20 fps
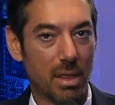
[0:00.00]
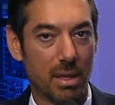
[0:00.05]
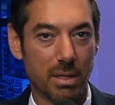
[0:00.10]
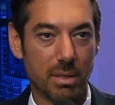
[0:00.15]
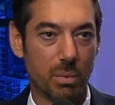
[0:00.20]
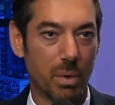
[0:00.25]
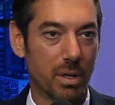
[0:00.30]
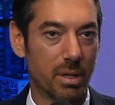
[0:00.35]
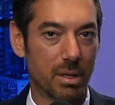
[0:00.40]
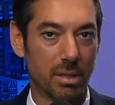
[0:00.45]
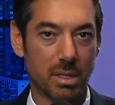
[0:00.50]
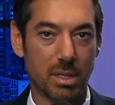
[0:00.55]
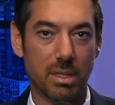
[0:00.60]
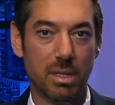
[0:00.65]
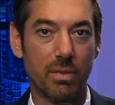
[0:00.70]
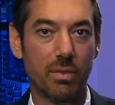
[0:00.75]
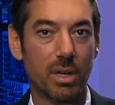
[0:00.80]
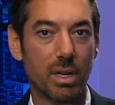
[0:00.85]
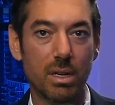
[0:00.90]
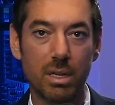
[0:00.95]
That, whether it's a
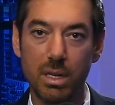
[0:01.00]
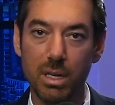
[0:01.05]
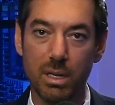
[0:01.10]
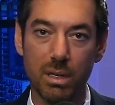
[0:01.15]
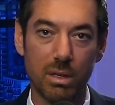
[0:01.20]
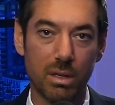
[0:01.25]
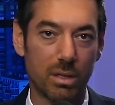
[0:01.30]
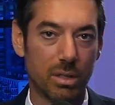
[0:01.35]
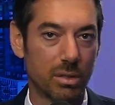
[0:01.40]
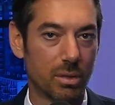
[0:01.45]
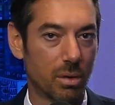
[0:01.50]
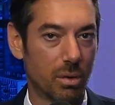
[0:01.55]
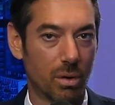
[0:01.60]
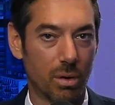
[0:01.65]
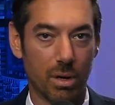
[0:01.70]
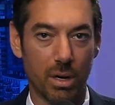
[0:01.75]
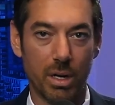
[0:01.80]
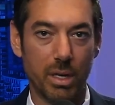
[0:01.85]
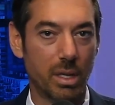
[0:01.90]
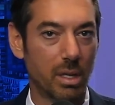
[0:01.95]
dividend yield
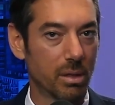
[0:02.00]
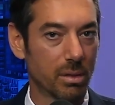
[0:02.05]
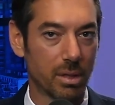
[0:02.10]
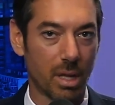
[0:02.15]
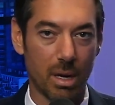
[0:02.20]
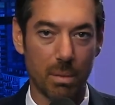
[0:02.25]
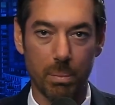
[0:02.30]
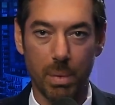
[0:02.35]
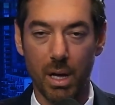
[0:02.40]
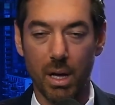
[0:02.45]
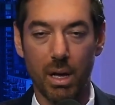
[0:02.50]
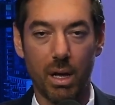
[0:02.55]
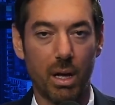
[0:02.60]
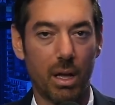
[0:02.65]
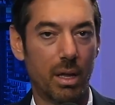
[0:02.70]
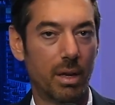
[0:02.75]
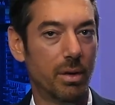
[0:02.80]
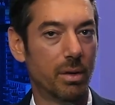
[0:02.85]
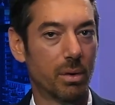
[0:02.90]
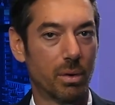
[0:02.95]
or a yield on a
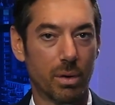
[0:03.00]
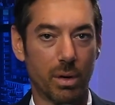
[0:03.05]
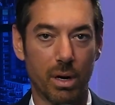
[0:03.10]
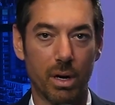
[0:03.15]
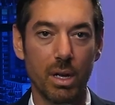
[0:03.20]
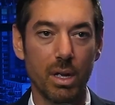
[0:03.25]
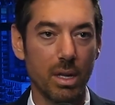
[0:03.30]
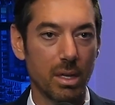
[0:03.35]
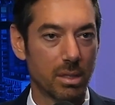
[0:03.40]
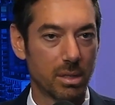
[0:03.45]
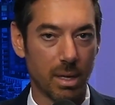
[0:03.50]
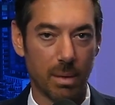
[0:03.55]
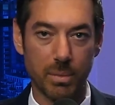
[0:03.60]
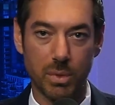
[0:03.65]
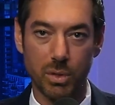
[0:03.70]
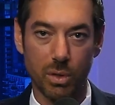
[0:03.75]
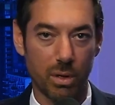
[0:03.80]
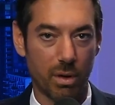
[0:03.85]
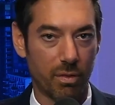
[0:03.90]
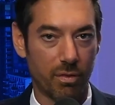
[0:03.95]
bond or some
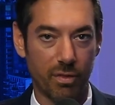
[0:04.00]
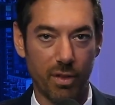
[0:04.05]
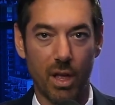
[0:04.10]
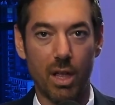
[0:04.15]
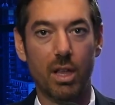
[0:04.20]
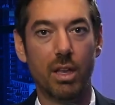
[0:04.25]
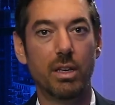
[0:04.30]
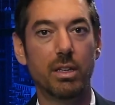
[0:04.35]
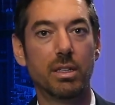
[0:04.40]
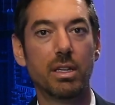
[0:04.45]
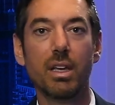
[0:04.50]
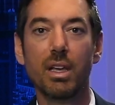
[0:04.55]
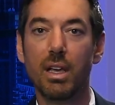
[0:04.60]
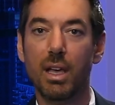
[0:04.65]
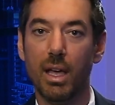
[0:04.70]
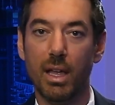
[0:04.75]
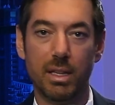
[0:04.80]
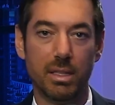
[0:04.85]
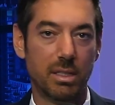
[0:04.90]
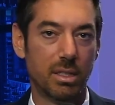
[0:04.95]
sort of fund,
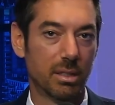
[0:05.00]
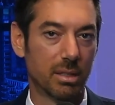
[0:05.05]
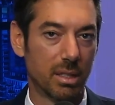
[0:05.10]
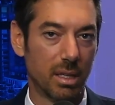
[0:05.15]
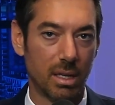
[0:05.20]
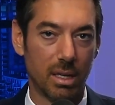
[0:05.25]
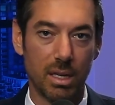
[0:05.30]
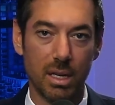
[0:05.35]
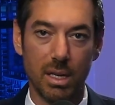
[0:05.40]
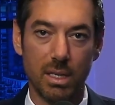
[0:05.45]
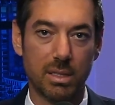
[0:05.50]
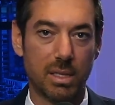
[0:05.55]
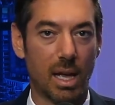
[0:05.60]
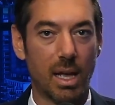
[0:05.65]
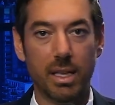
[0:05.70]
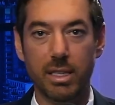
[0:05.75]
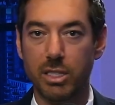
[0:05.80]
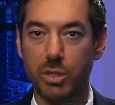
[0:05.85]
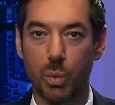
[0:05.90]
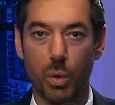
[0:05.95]
and it's yielding
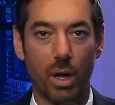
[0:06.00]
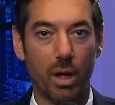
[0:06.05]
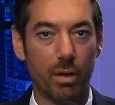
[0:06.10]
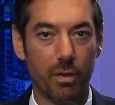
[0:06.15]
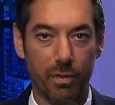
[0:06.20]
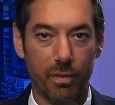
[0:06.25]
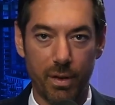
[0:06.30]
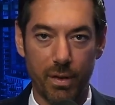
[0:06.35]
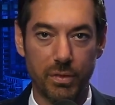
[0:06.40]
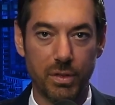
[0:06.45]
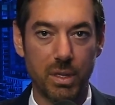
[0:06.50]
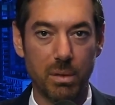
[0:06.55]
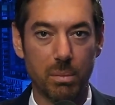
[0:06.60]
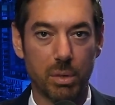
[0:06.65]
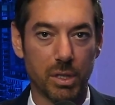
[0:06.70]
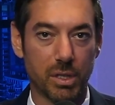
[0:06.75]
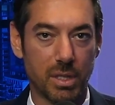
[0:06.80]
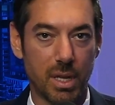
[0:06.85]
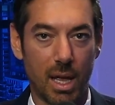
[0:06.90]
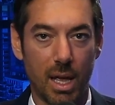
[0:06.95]
ten, twelve, fifteen
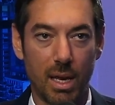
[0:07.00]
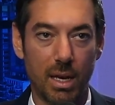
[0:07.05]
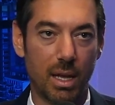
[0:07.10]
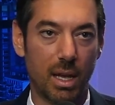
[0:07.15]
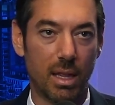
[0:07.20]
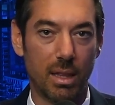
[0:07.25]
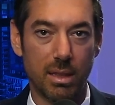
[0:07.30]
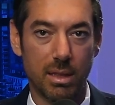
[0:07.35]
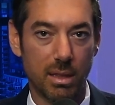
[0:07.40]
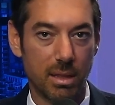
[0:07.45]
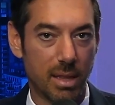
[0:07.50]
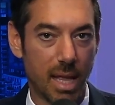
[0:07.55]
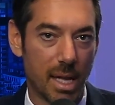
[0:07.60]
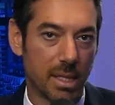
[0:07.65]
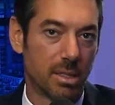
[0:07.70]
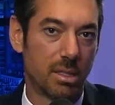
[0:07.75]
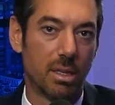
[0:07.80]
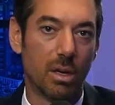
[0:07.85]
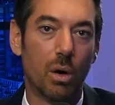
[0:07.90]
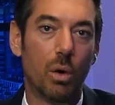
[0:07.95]
percent. And
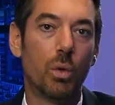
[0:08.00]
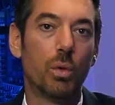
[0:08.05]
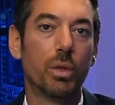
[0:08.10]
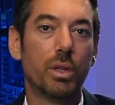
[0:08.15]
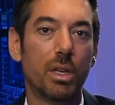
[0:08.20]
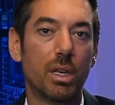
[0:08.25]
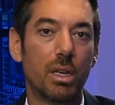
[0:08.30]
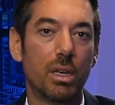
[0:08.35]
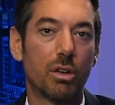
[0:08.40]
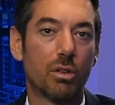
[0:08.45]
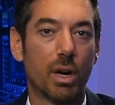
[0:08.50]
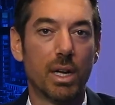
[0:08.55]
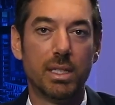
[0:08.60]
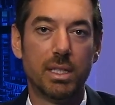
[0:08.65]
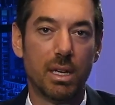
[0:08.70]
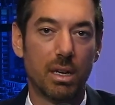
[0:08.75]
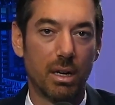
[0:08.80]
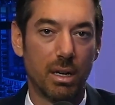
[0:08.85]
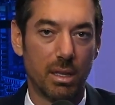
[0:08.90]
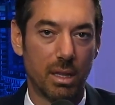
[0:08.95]
that's the only
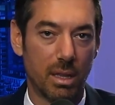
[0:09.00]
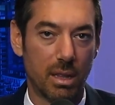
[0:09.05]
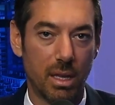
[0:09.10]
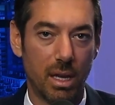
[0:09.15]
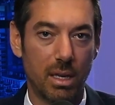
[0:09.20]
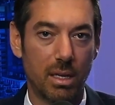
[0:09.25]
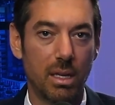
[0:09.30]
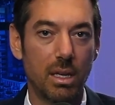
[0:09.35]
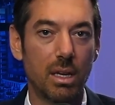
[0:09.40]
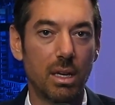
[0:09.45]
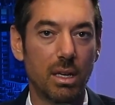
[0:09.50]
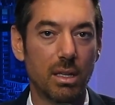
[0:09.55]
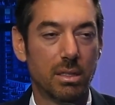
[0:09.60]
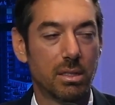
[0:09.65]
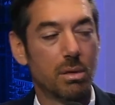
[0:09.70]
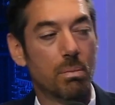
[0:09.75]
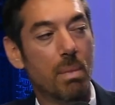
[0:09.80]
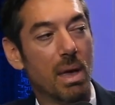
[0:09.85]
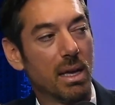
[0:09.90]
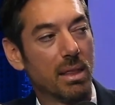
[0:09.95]
criteria that they need
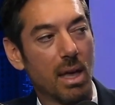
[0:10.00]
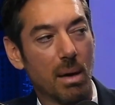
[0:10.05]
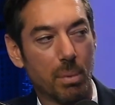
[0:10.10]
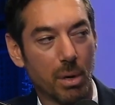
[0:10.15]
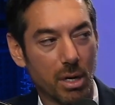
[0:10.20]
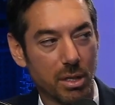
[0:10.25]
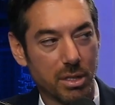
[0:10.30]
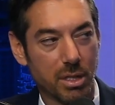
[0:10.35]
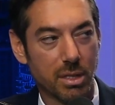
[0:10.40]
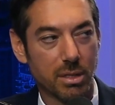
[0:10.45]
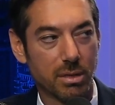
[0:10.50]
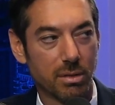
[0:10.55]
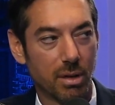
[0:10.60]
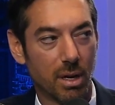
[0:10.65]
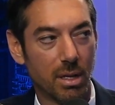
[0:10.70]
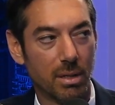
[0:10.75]
to make that purchase, right?